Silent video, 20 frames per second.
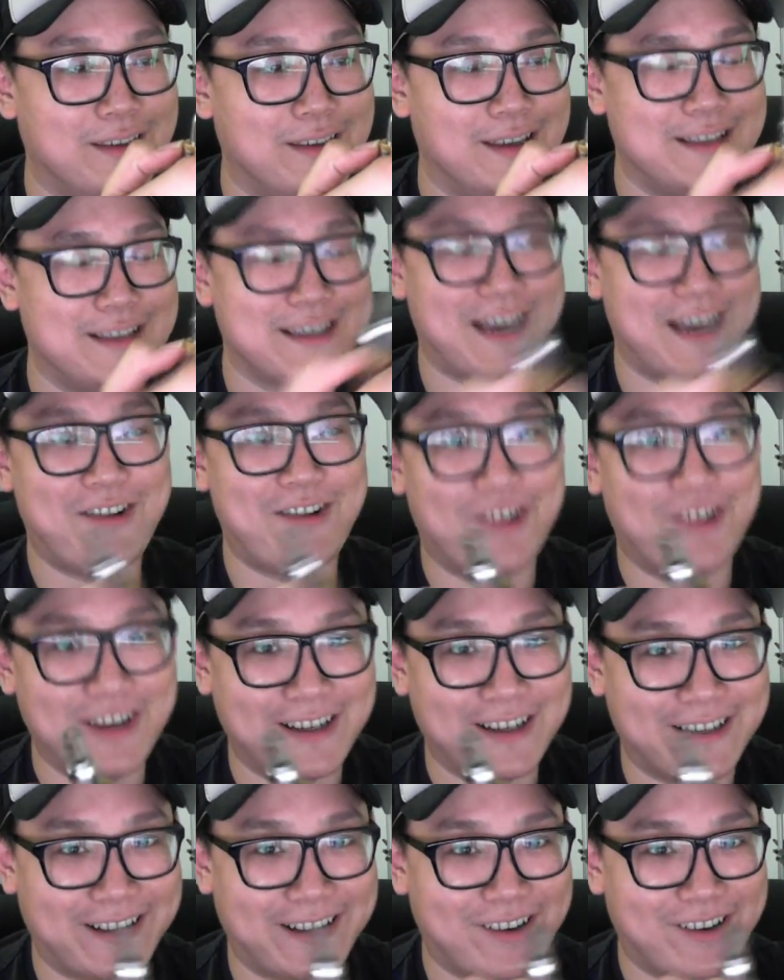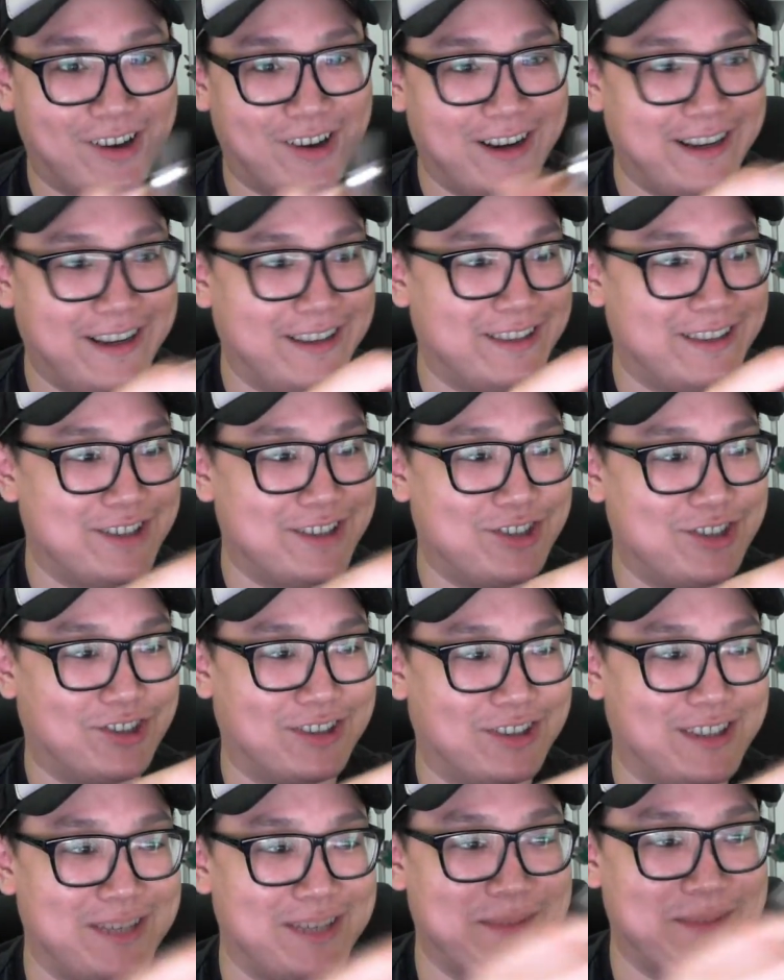It's ironic that they're calling it the
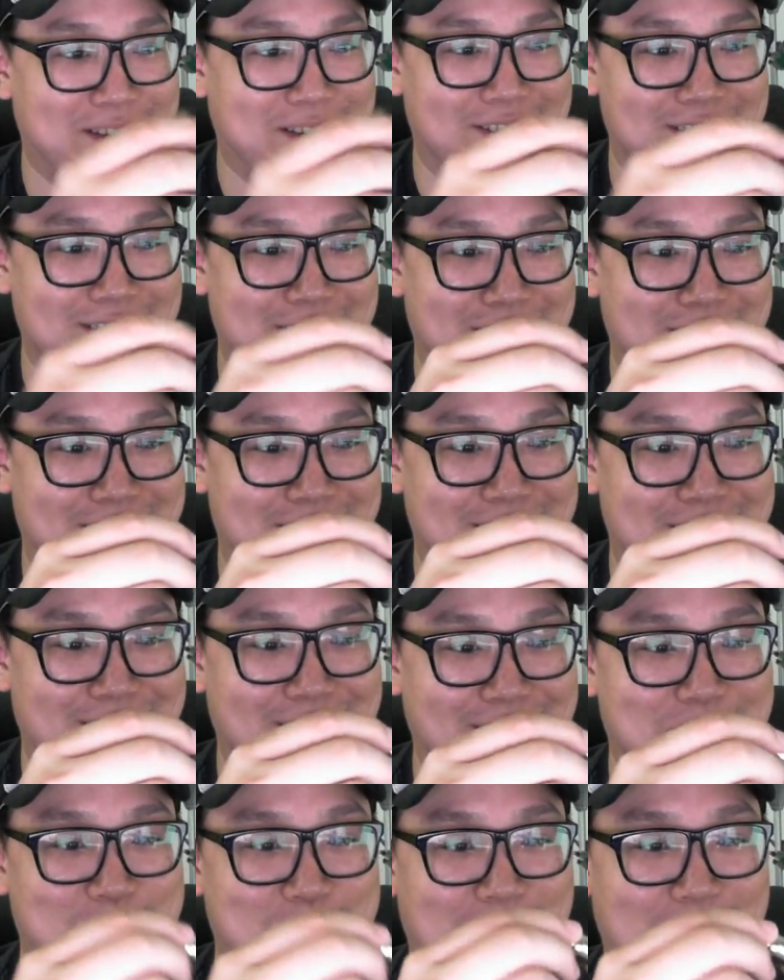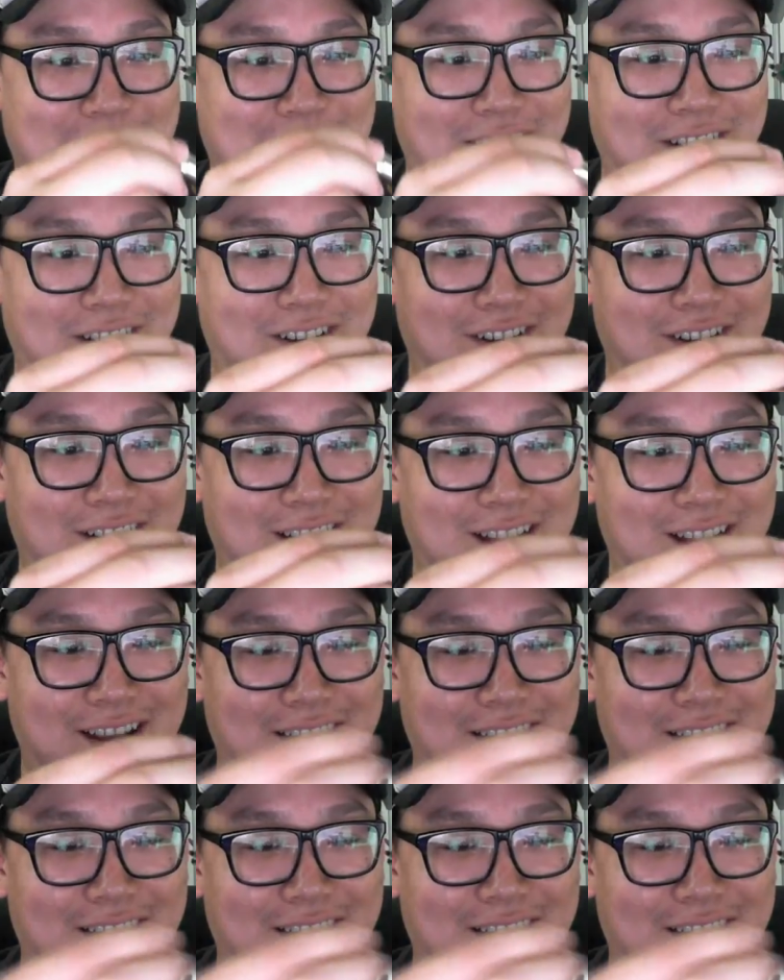Shorty because it's actually quite long.